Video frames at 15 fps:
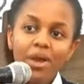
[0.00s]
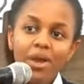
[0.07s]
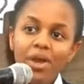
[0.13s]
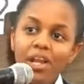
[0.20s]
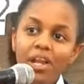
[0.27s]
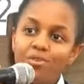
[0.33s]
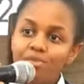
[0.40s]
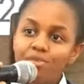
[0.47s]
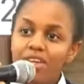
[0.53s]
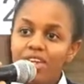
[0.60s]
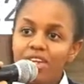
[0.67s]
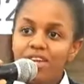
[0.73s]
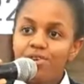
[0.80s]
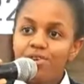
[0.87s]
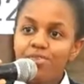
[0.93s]
We are living
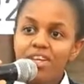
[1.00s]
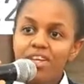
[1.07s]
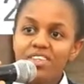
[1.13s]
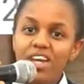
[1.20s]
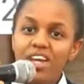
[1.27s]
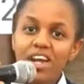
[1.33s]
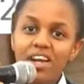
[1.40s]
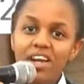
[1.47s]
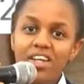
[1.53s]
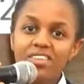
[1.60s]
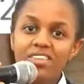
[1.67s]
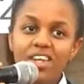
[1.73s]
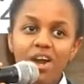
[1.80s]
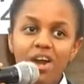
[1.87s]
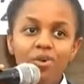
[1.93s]
in a different era
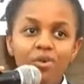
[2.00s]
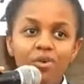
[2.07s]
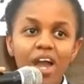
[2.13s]
right now